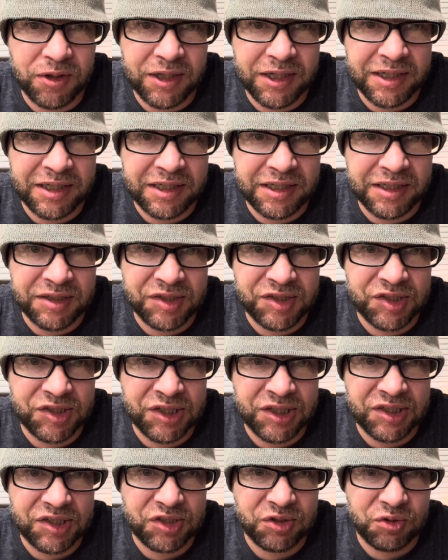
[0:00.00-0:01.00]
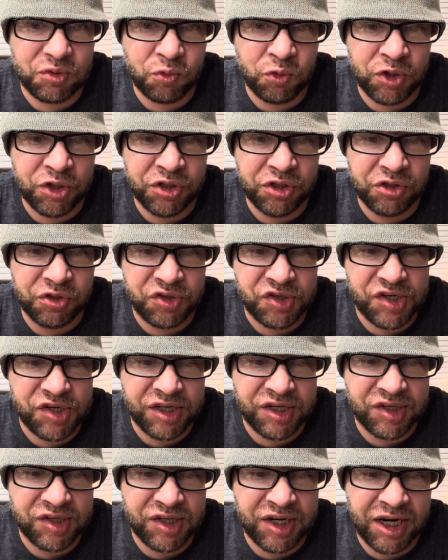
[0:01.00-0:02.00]
Like it's one of those
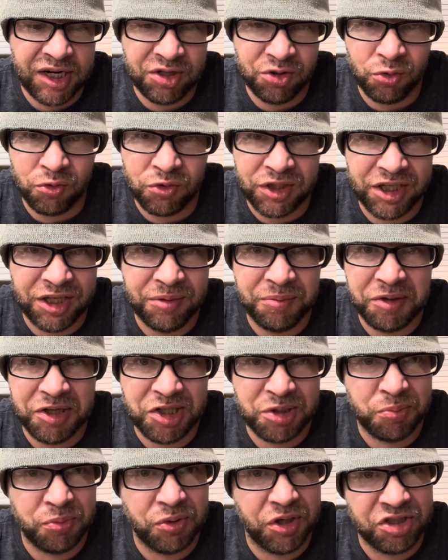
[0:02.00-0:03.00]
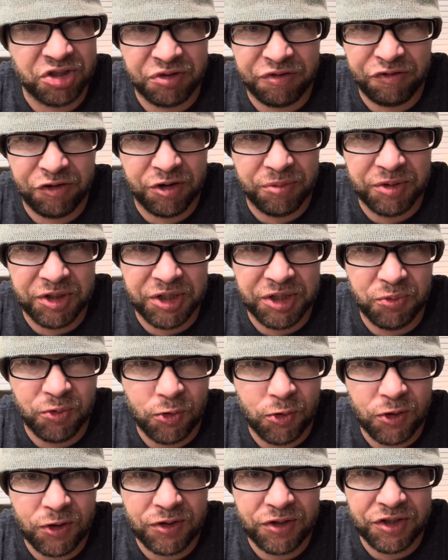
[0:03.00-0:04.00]
things that I don't get much pleasure from
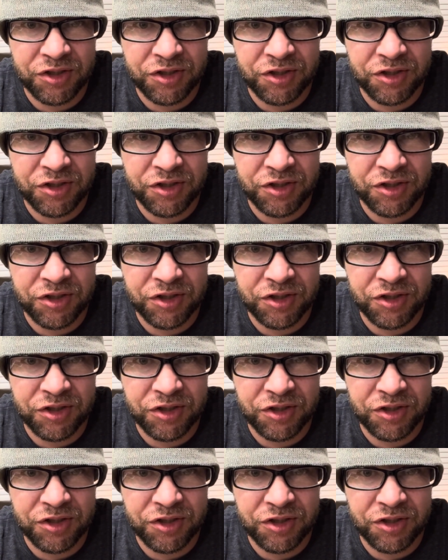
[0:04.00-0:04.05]
anymore.